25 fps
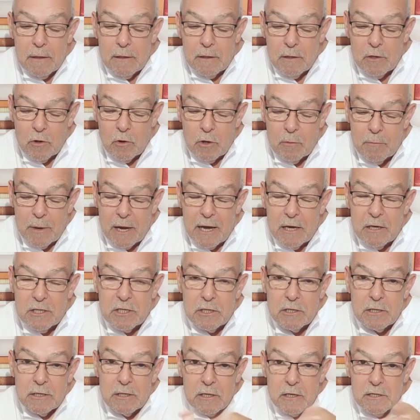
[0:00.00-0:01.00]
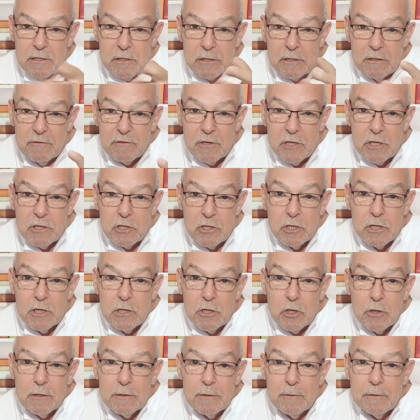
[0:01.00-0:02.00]
You imagine the figure
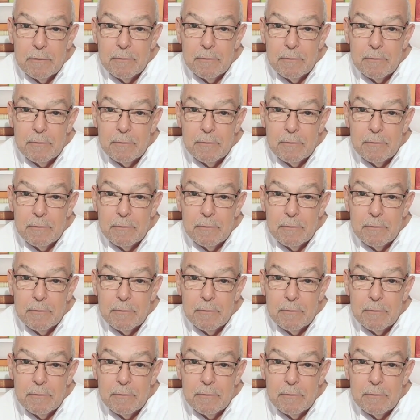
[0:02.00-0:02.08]
here.